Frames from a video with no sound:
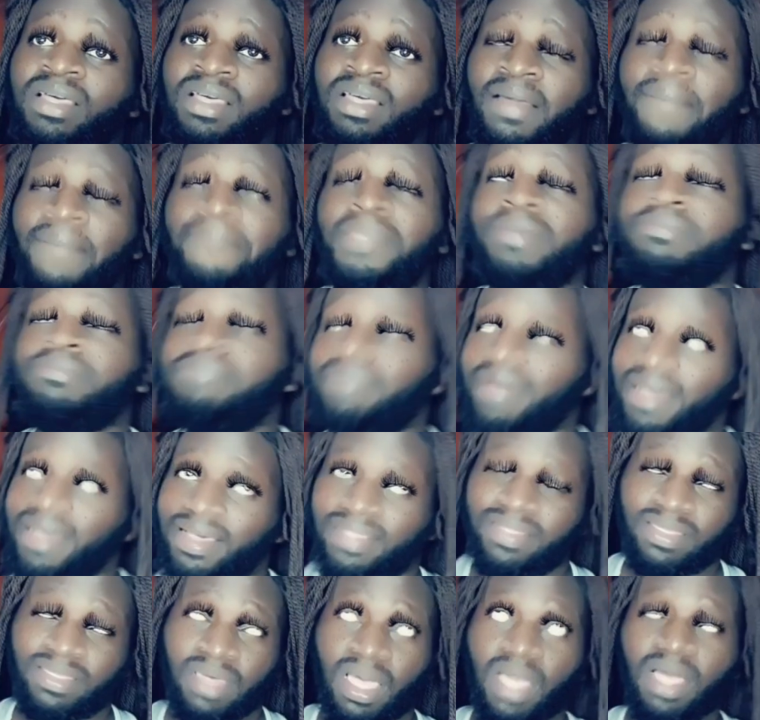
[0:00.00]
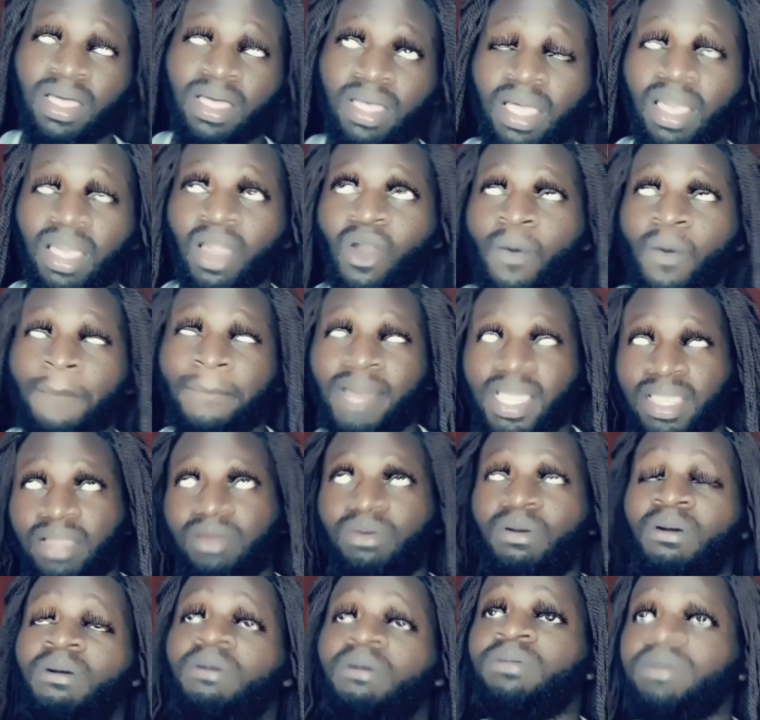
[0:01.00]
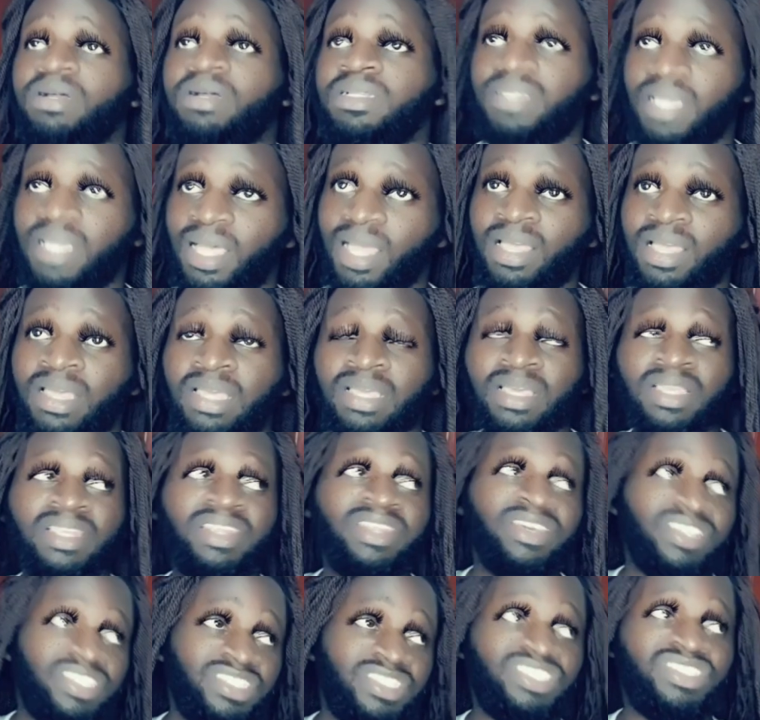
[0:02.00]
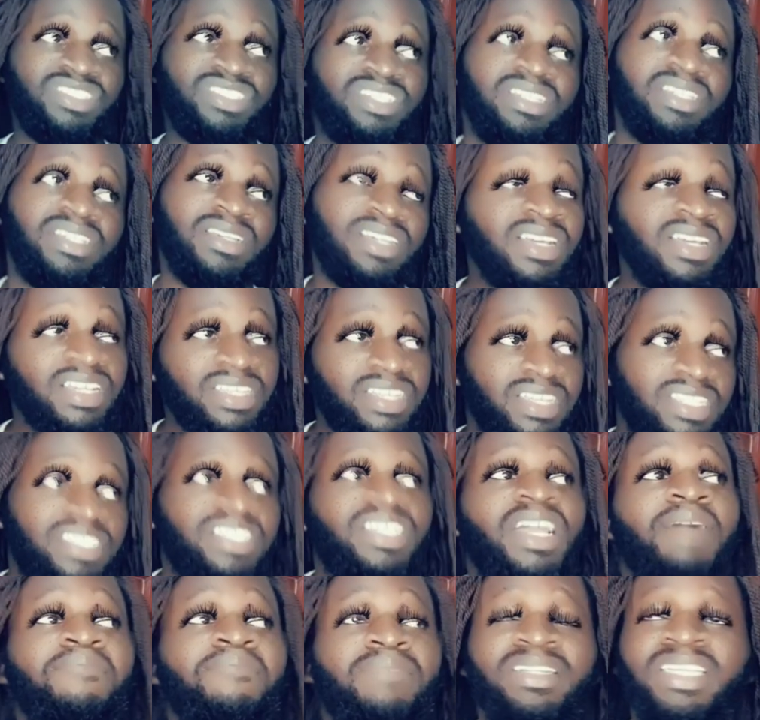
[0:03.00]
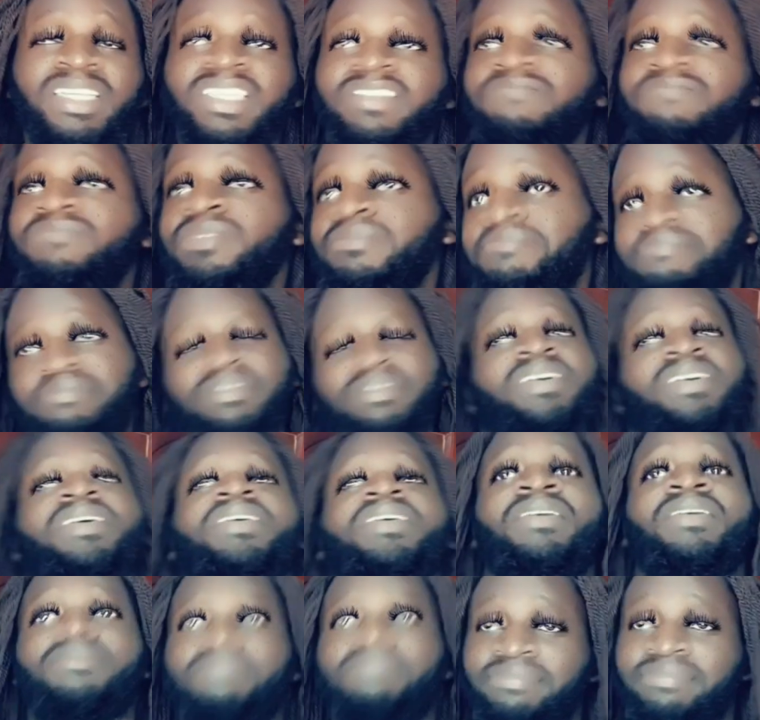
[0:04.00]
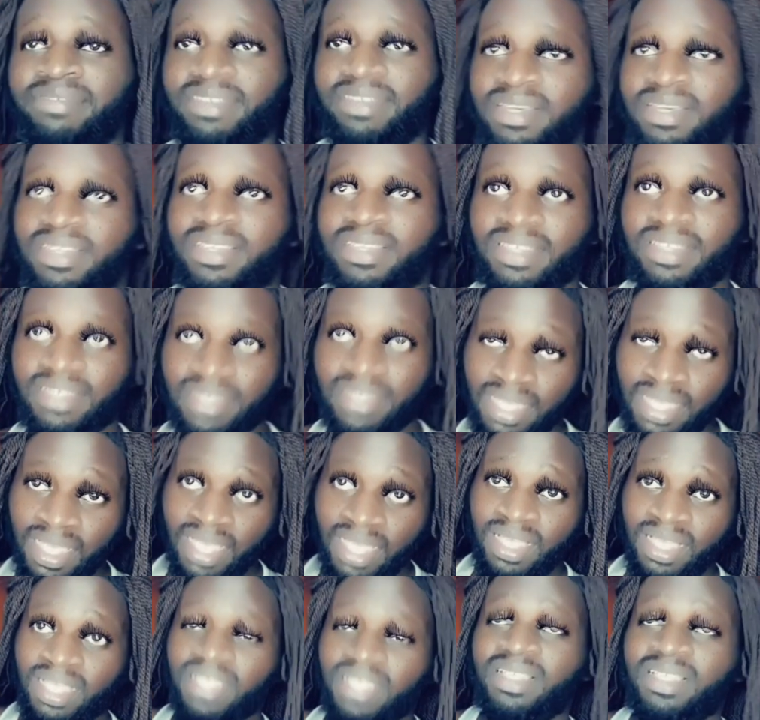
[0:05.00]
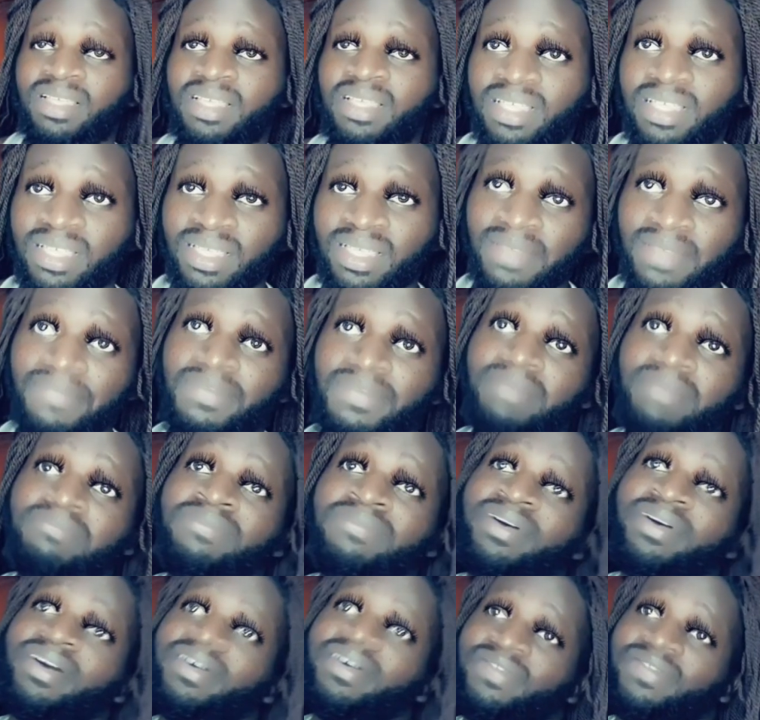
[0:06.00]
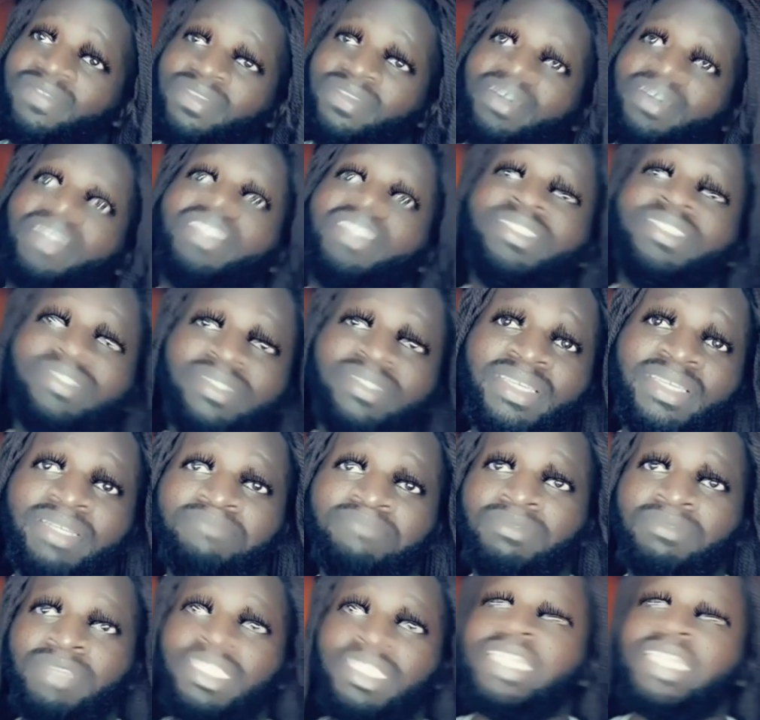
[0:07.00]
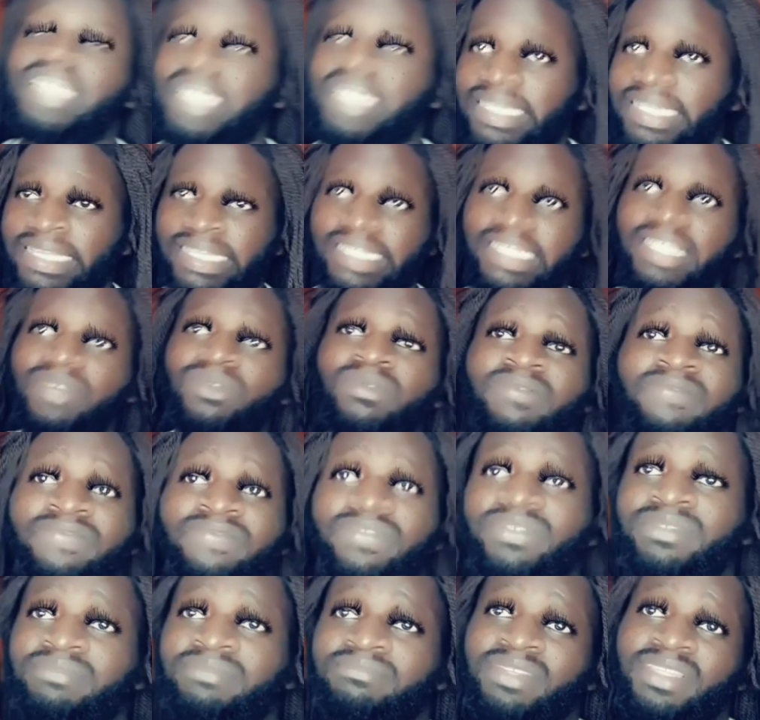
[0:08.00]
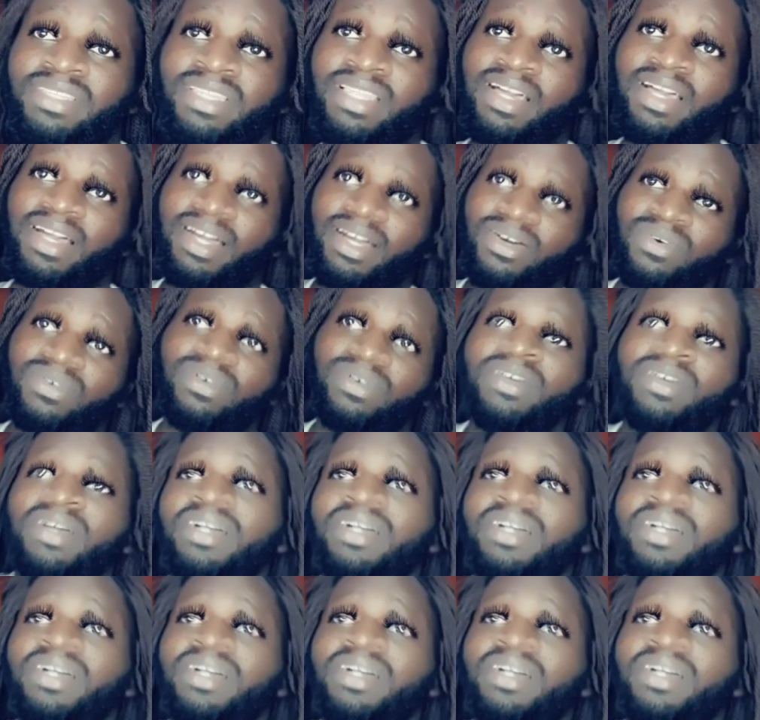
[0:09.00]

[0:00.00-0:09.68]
Big brother, oh my god. Deji, Deji, come and give me peg a peg. Big brother, this thing, they, they confuse me now.